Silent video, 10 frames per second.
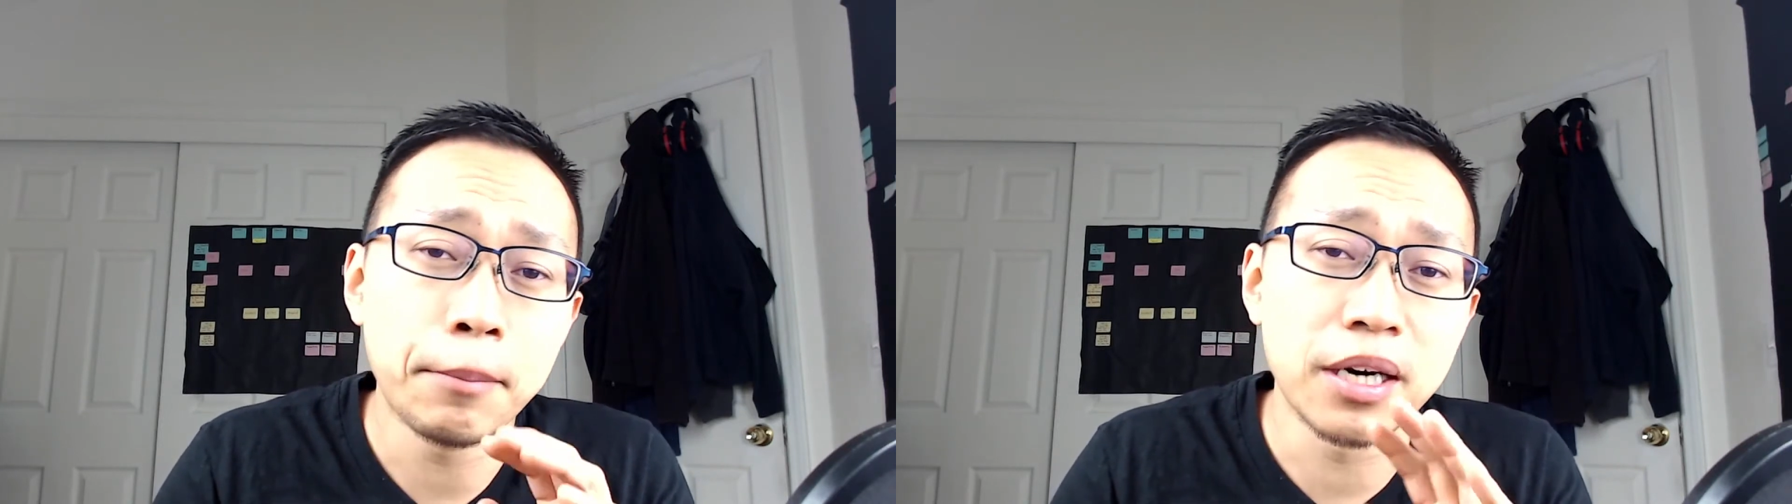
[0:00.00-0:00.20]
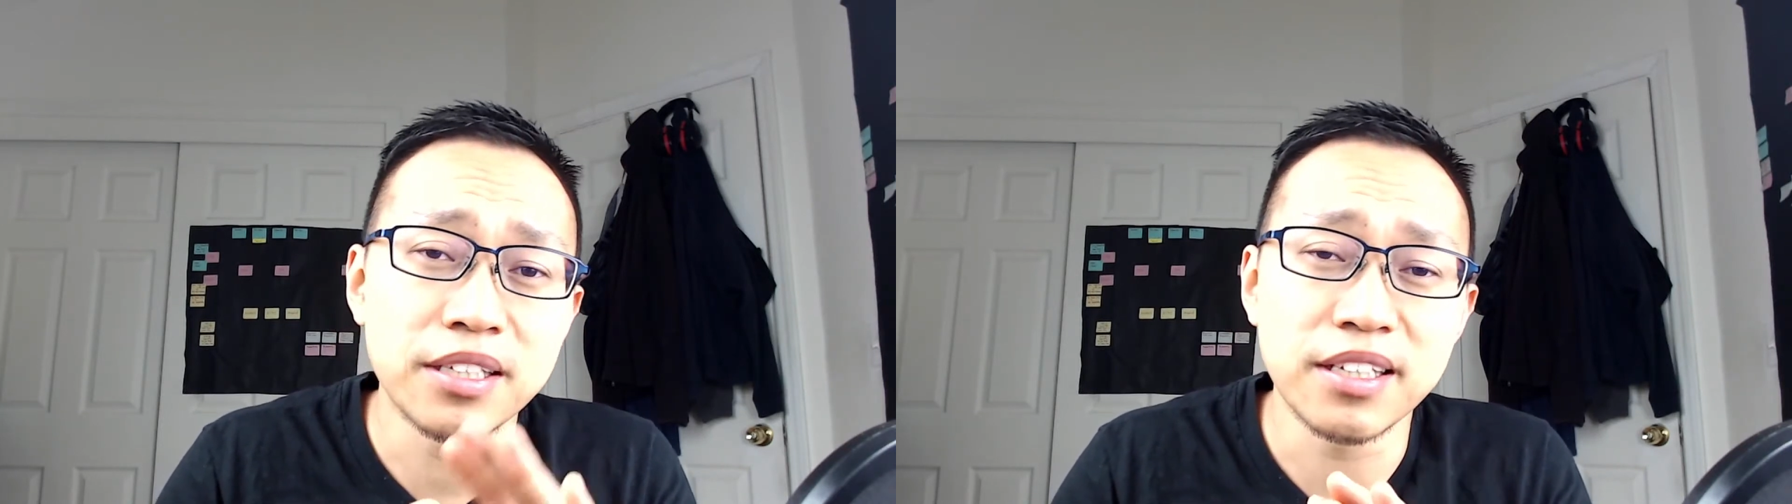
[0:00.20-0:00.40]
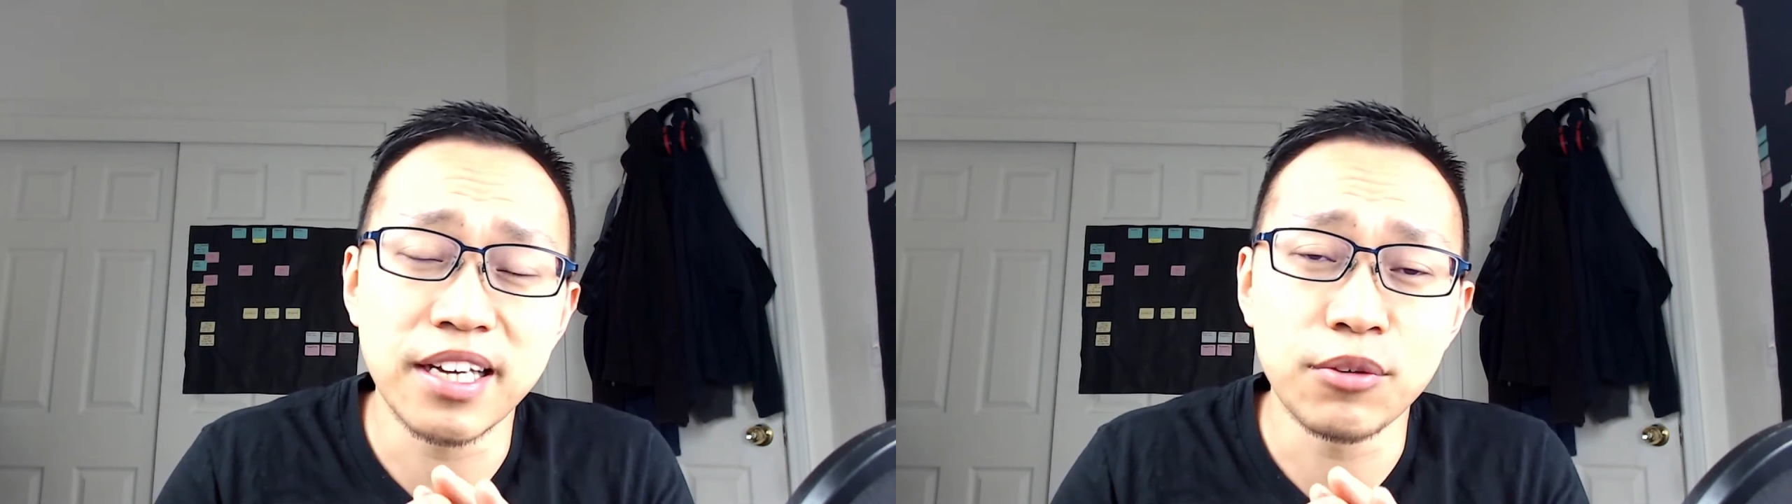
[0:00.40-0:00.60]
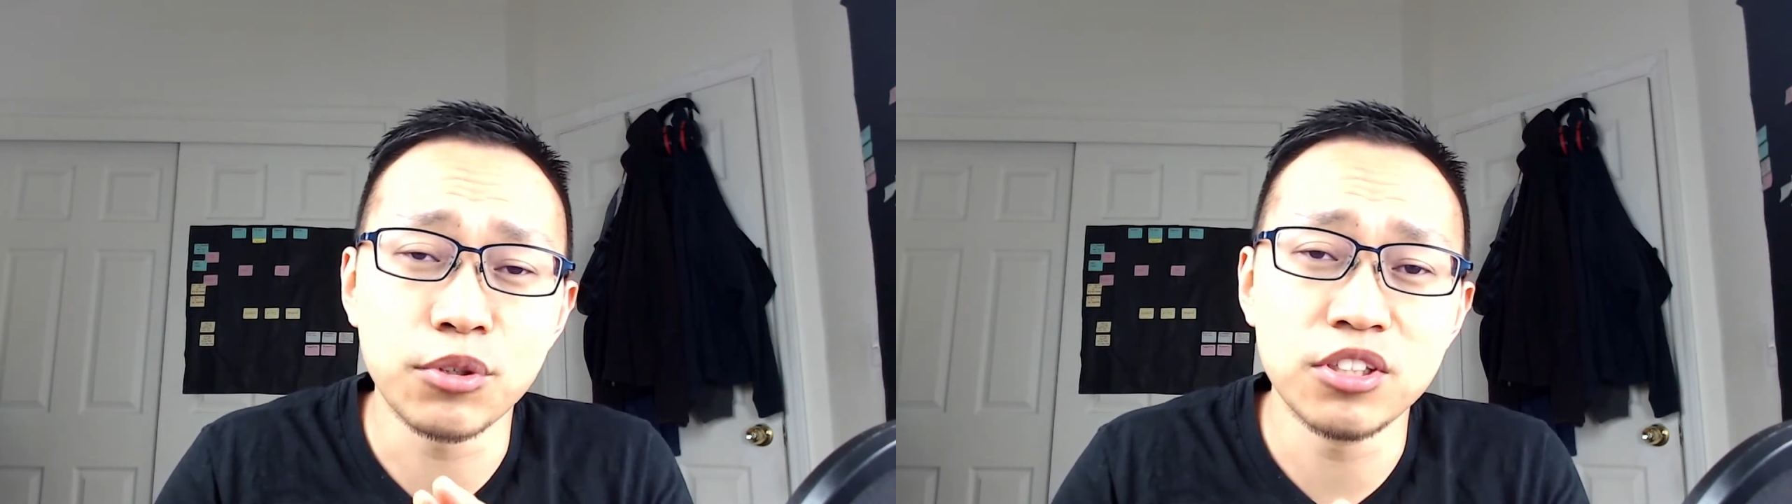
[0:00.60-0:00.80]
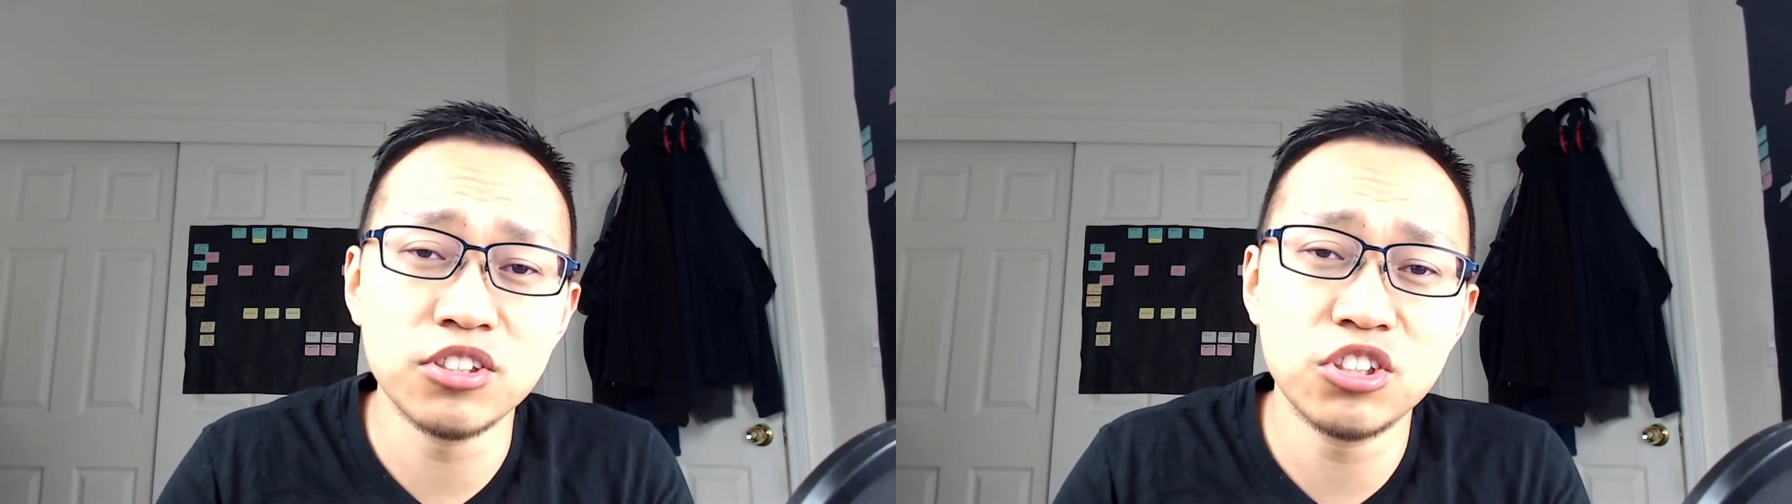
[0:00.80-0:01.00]
body
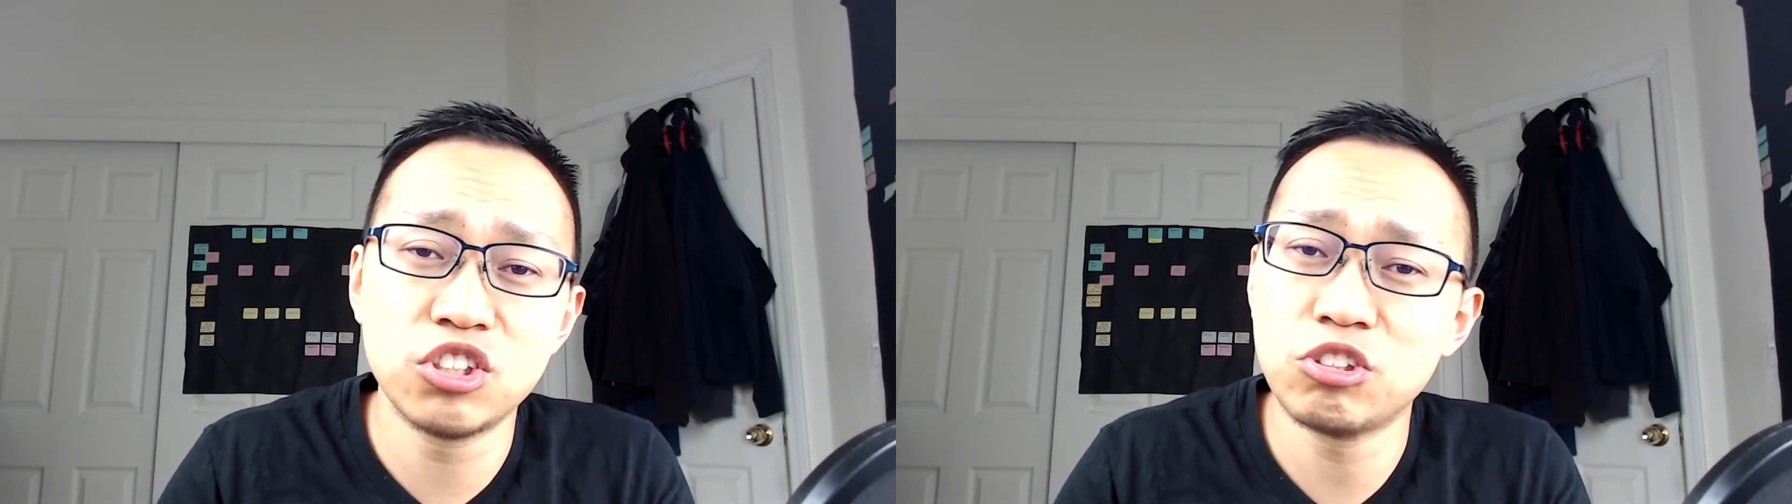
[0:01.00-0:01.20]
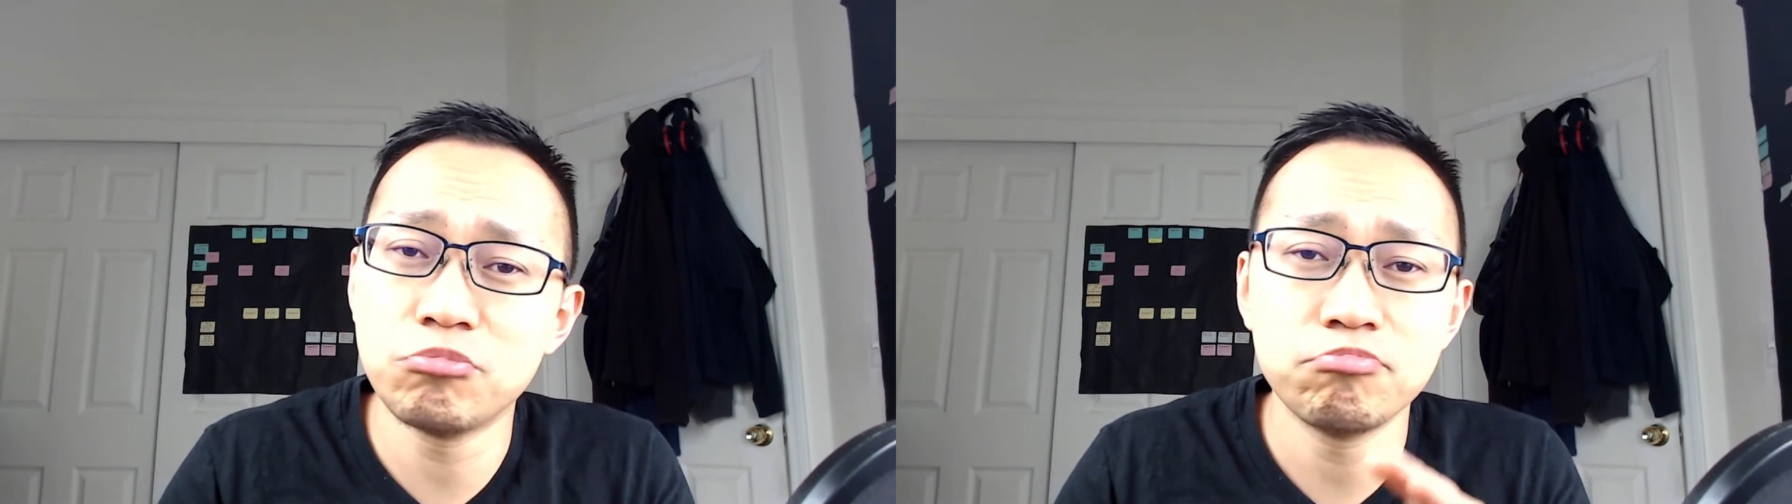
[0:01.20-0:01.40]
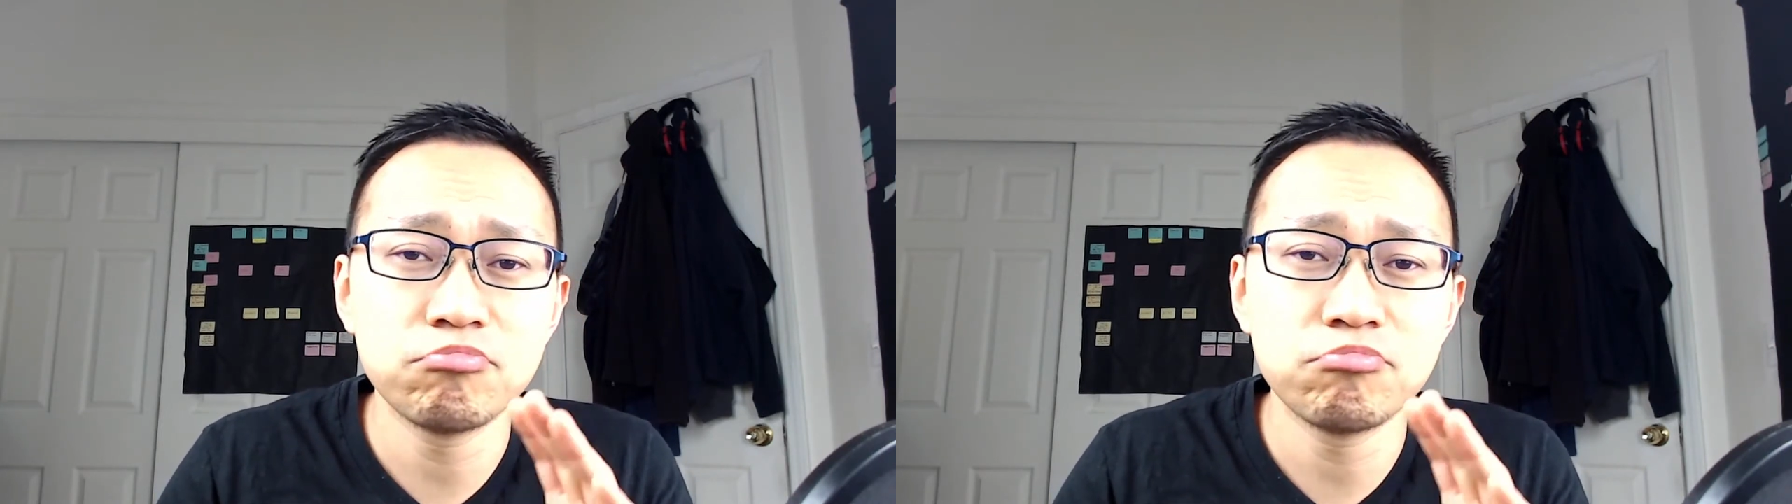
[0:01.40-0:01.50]
language,